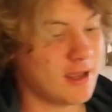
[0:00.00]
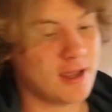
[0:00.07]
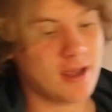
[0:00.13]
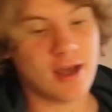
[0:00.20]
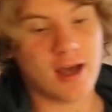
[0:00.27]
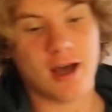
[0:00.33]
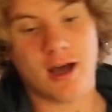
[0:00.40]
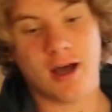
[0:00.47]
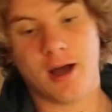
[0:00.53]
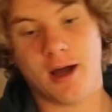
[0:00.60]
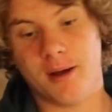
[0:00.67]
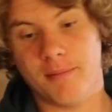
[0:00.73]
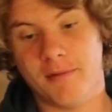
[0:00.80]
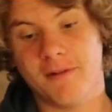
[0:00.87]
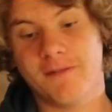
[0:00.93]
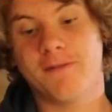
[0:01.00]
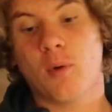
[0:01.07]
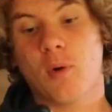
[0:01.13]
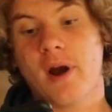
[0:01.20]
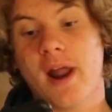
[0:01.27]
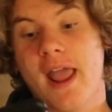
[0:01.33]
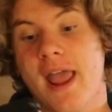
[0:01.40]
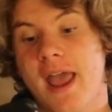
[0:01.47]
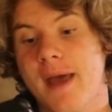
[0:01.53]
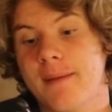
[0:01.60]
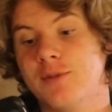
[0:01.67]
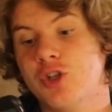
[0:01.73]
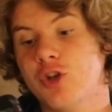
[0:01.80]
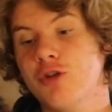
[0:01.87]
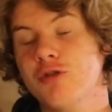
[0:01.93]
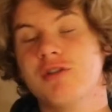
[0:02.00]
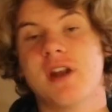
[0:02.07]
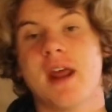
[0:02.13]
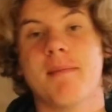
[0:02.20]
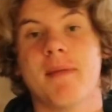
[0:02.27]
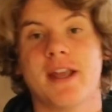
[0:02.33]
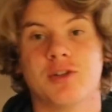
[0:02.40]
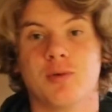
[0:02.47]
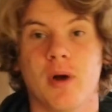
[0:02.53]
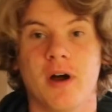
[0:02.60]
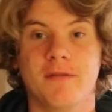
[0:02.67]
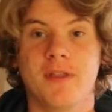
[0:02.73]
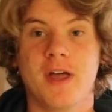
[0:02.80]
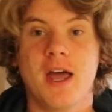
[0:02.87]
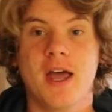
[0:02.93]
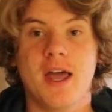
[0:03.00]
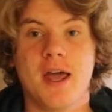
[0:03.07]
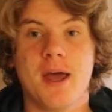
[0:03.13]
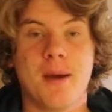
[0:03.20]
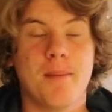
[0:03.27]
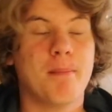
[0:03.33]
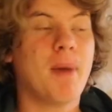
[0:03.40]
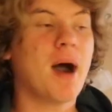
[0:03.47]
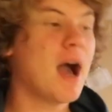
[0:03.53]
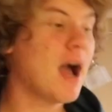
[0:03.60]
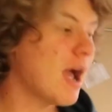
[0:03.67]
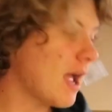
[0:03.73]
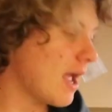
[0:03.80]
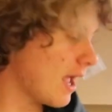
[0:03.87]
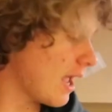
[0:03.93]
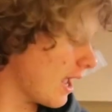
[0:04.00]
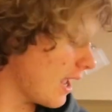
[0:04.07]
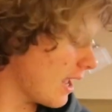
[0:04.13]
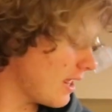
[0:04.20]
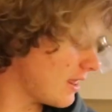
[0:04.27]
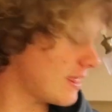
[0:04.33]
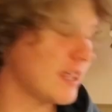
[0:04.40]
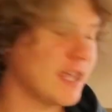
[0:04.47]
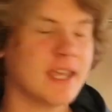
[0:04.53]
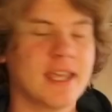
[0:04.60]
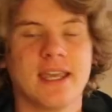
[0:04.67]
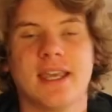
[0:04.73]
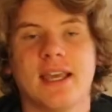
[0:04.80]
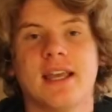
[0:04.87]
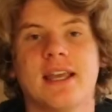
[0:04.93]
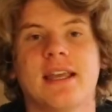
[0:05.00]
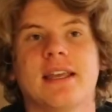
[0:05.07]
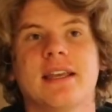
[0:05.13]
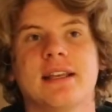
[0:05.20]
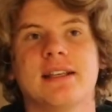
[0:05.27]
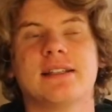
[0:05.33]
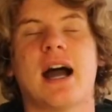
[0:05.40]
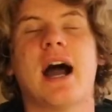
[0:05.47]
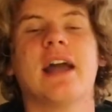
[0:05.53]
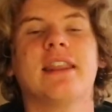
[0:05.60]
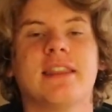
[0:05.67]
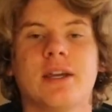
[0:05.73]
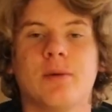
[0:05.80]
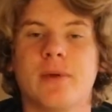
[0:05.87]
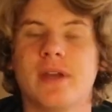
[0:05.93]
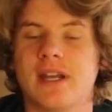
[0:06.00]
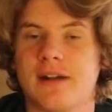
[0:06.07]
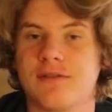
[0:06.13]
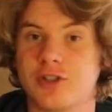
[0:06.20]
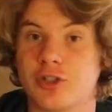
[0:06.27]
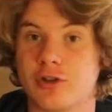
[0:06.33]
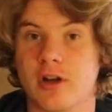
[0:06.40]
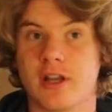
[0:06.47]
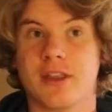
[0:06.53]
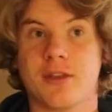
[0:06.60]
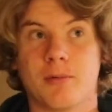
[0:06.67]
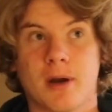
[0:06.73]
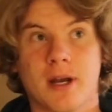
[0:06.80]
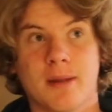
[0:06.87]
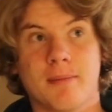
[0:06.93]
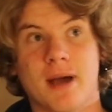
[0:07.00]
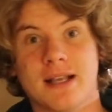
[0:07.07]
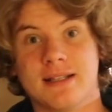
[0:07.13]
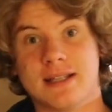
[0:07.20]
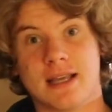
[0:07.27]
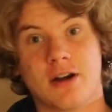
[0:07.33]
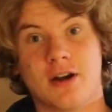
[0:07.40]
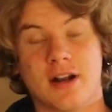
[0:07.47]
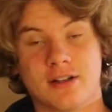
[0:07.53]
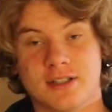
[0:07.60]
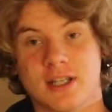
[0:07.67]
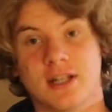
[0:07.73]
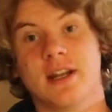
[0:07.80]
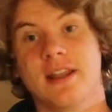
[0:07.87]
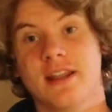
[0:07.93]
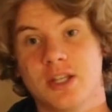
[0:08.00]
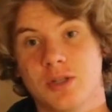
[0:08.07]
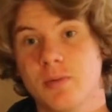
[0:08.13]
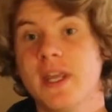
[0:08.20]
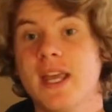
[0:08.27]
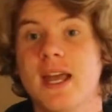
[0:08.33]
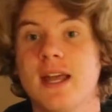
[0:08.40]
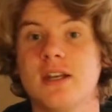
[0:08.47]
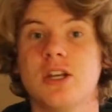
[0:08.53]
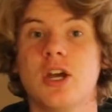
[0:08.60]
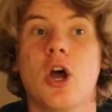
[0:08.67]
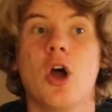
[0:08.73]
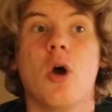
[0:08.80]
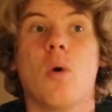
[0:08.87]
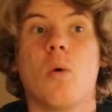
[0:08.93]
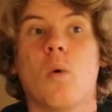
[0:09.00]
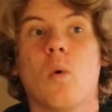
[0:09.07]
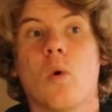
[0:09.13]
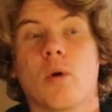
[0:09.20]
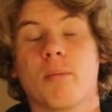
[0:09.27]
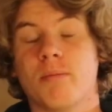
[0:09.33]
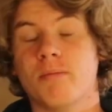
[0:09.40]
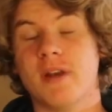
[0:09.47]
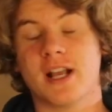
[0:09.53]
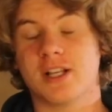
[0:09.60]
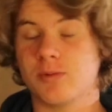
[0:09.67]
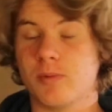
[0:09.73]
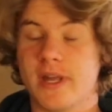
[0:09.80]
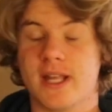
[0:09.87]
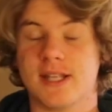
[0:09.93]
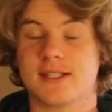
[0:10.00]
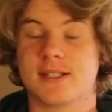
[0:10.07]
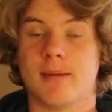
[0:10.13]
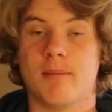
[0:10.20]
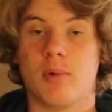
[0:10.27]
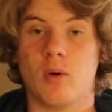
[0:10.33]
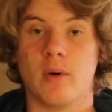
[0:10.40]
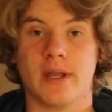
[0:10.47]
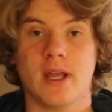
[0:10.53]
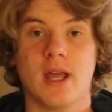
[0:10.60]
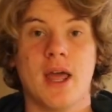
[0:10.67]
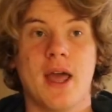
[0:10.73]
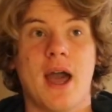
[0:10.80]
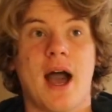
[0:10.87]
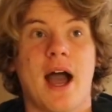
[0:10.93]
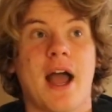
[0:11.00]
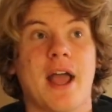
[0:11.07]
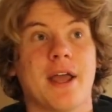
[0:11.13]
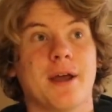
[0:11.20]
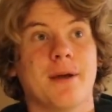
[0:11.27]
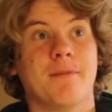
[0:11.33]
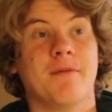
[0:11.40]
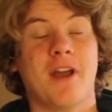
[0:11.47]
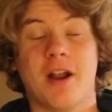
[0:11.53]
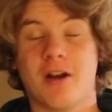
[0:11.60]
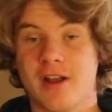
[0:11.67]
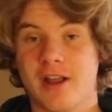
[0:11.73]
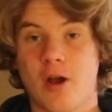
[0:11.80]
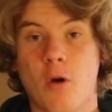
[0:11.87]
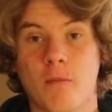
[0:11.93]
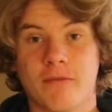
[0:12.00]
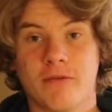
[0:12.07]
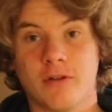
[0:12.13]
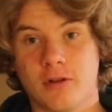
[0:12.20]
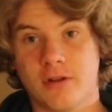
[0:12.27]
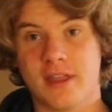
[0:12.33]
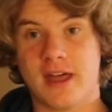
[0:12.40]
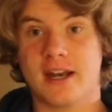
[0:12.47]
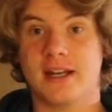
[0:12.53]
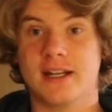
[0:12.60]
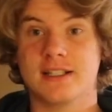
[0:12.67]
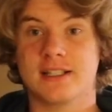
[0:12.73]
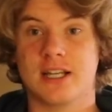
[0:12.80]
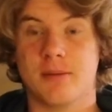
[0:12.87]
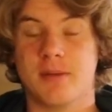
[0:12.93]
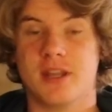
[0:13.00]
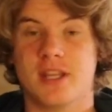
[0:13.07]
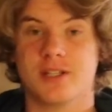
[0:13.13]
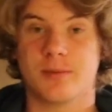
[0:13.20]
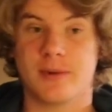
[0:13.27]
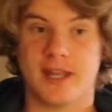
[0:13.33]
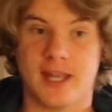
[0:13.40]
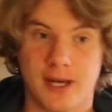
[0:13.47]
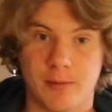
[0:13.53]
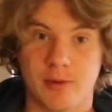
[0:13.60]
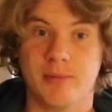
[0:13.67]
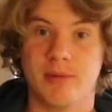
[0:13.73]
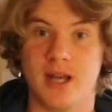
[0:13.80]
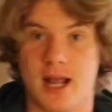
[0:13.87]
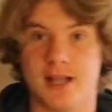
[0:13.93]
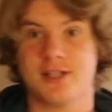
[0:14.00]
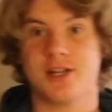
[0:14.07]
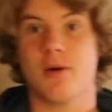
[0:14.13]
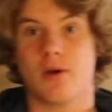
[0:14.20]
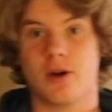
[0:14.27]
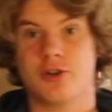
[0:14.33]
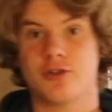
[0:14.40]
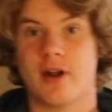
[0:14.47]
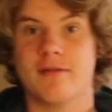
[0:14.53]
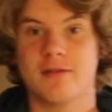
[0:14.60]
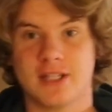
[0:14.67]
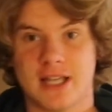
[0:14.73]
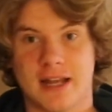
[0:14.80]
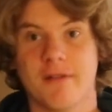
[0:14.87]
4 a.m. Tuesday, May 12th. My thinking is I think we could have the truck either running by Saturday or Sunday this weekend or next week at some point. I am very hopeful that it is going to be this weekend. It would be nice to go on a drive with that. And